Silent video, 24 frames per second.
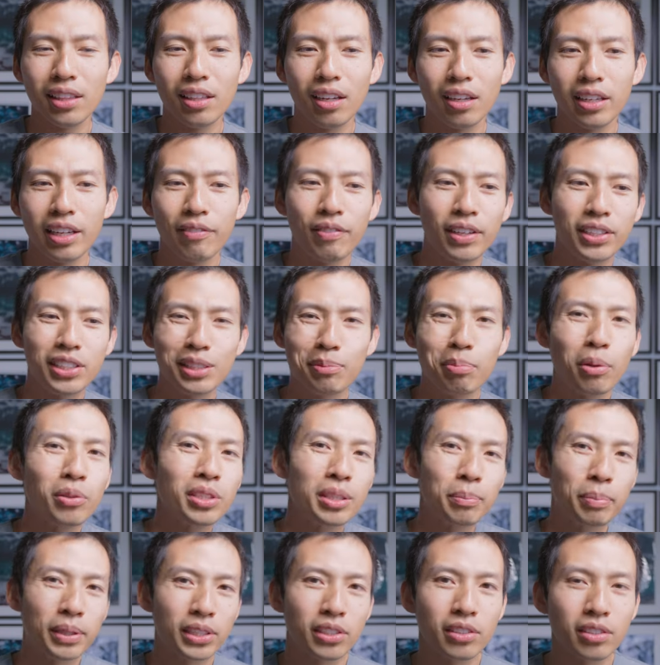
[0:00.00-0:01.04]
I thought if I just
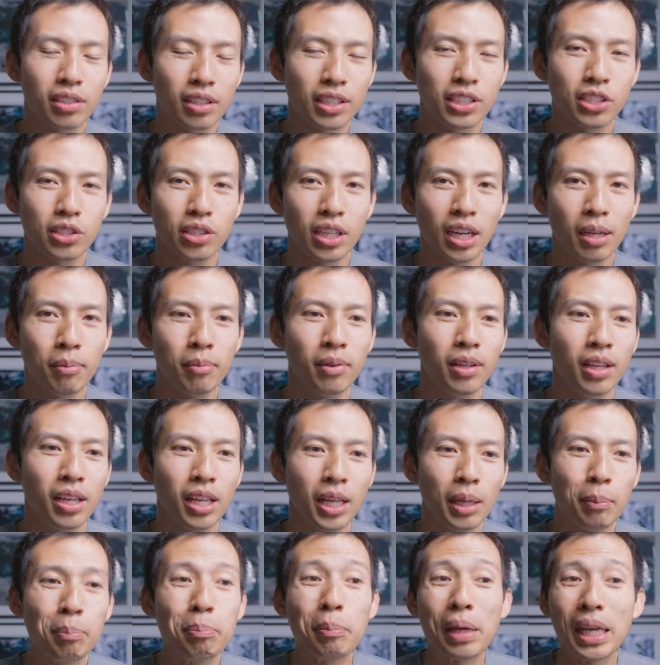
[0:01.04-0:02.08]
posted pictures on Instagram,
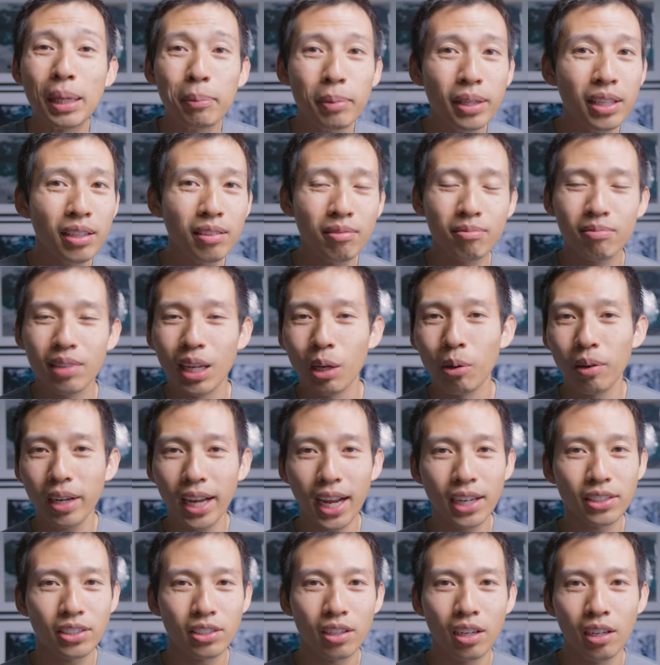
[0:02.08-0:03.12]
maybe it'll
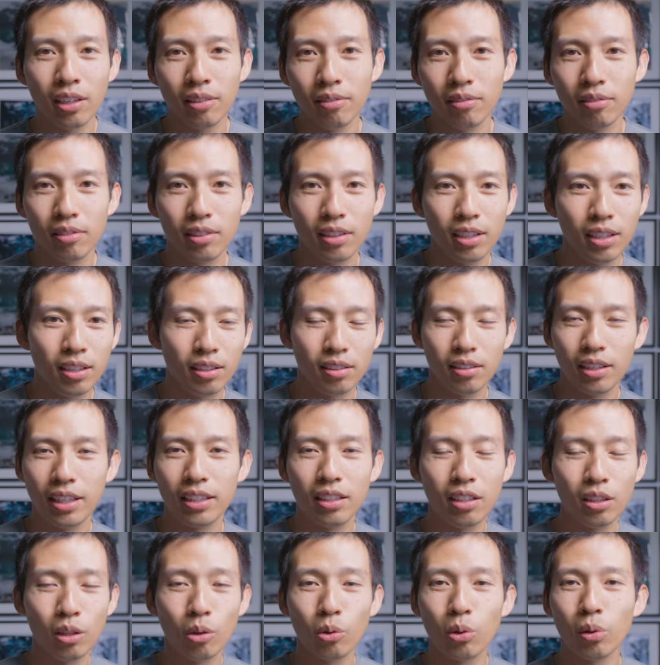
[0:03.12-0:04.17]
catch on in
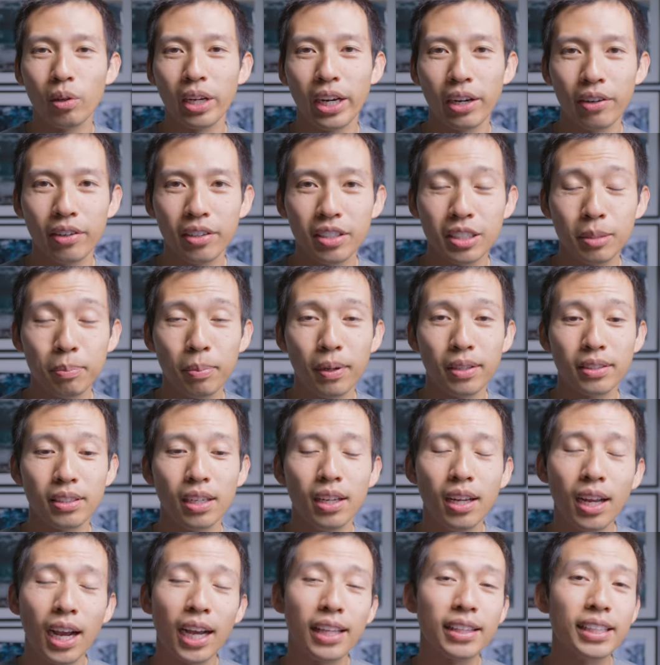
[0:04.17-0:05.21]
the local areas, but
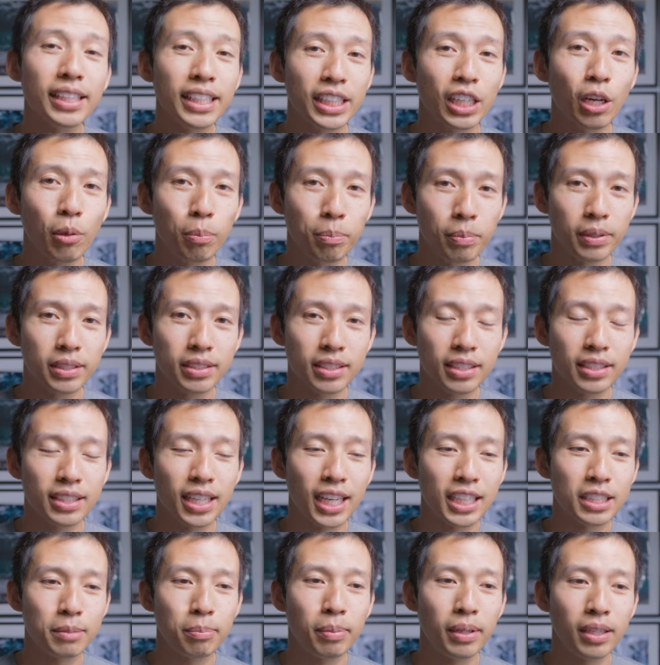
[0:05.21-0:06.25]
I think Yelp Business
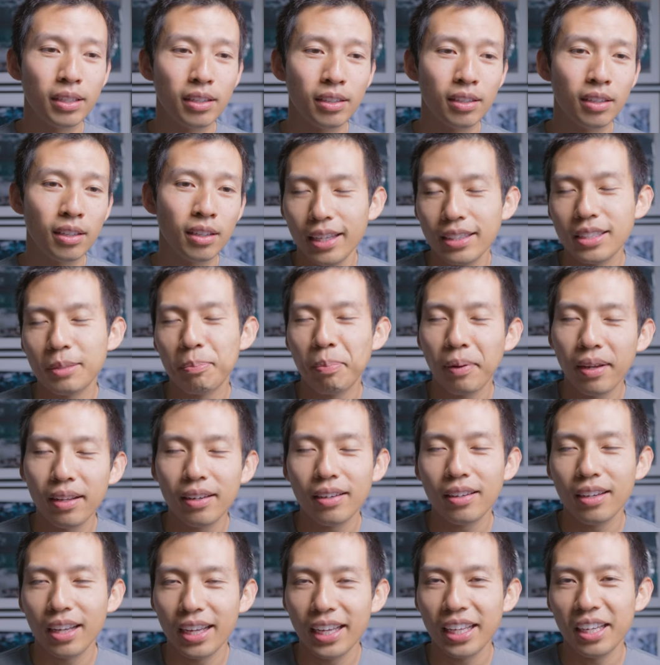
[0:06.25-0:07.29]
it's
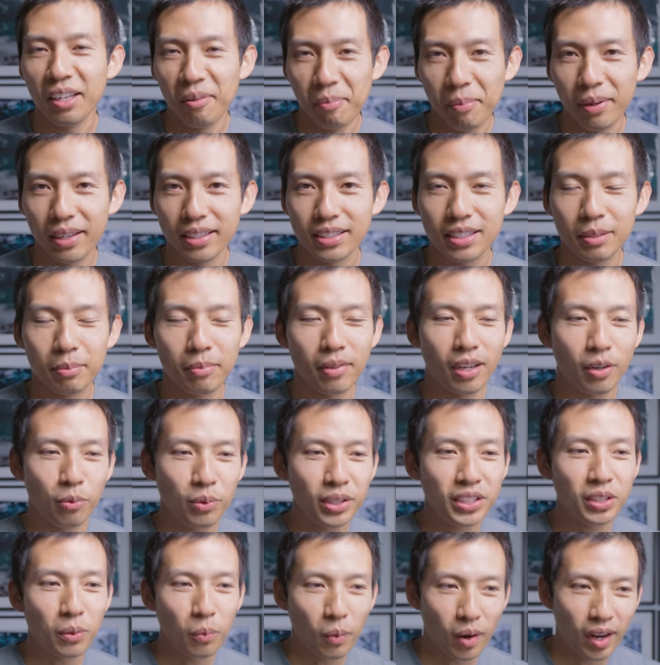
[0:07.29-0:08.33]
been a hit and miss. A
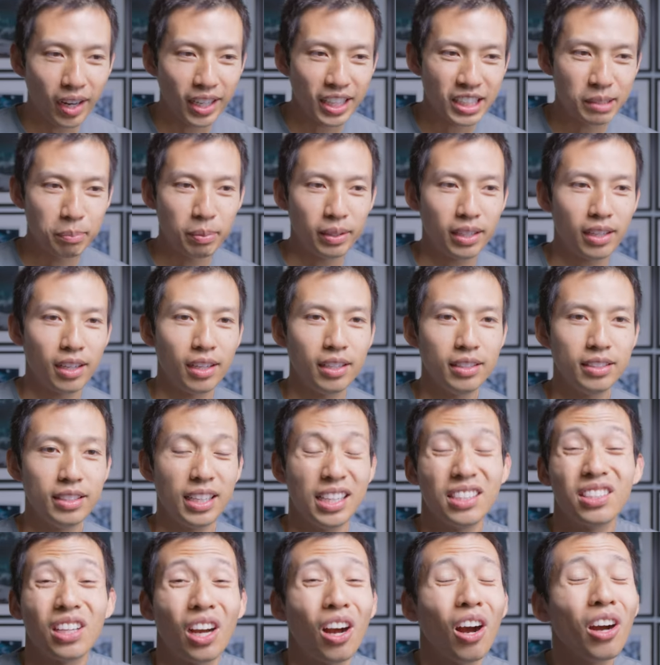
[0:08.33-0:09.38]
reason why is because
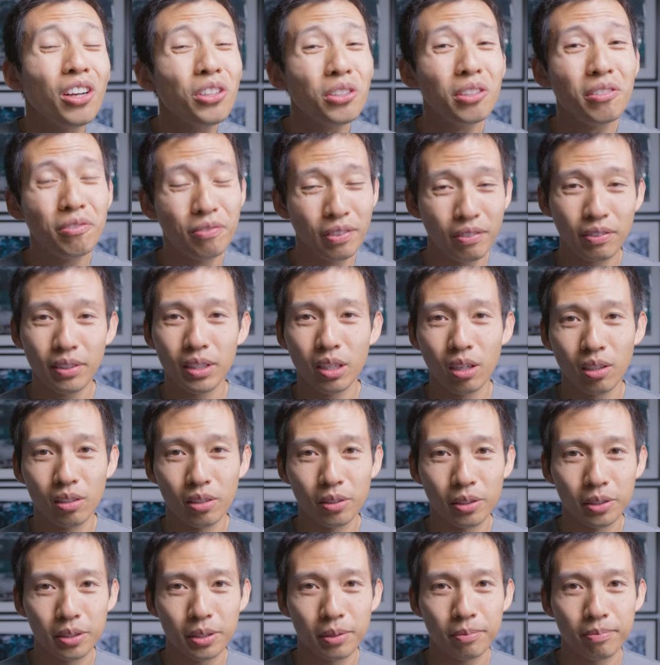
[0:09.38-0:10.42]
it's
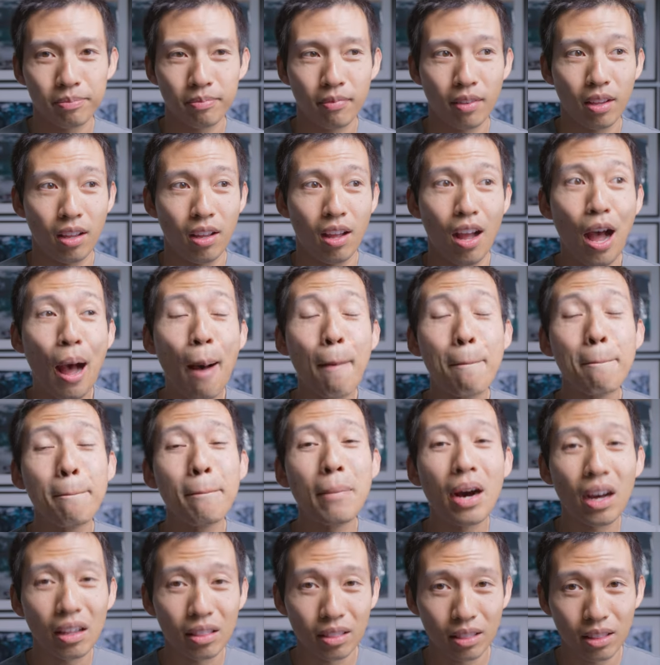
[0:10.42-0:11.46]
$150 a
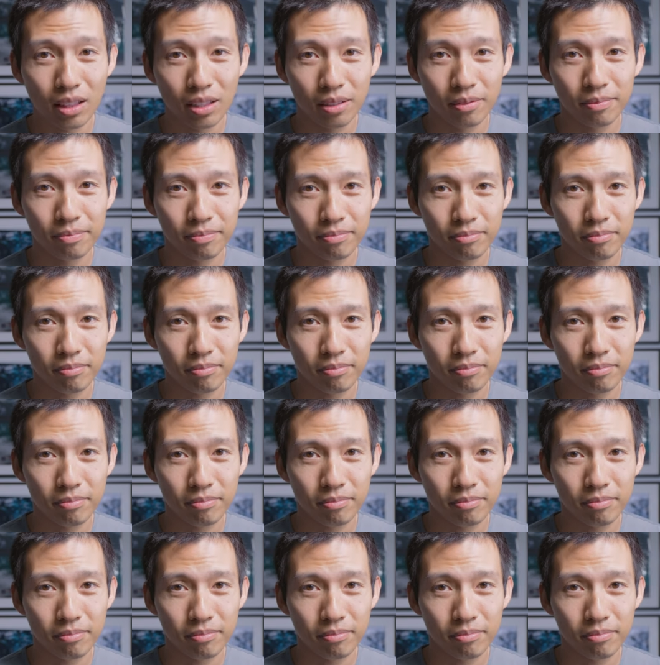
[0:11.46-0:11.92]
month